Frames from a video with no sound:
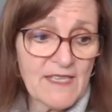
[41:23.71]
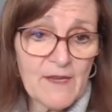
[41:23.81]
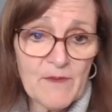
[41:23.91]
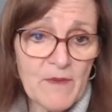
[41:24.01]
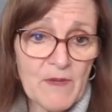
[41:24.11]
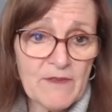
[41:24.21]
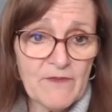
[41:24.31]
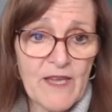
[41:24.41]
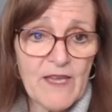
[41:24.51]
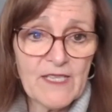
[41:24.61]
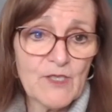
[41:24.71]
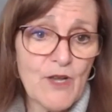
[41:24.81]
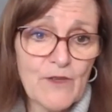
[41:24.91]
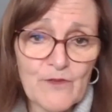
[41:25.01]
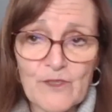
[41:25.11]
I mean, if I had
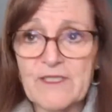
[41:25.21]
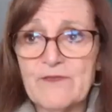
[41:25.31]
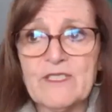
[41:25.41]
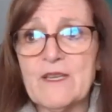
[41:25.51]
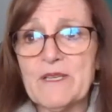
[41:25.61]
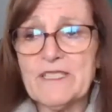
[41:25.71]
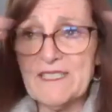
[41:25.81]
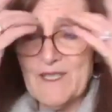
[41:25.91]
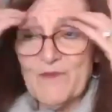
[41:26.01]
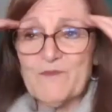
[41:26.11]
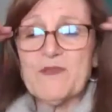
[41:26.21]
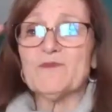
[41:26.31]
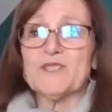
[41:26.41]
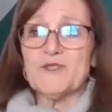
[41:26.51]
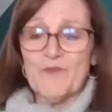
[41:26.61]
$1 for every time I did it, I would be a
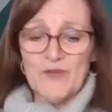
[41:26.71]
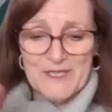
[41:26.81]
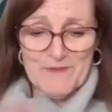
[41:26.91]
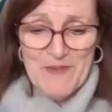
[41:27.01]
rich person.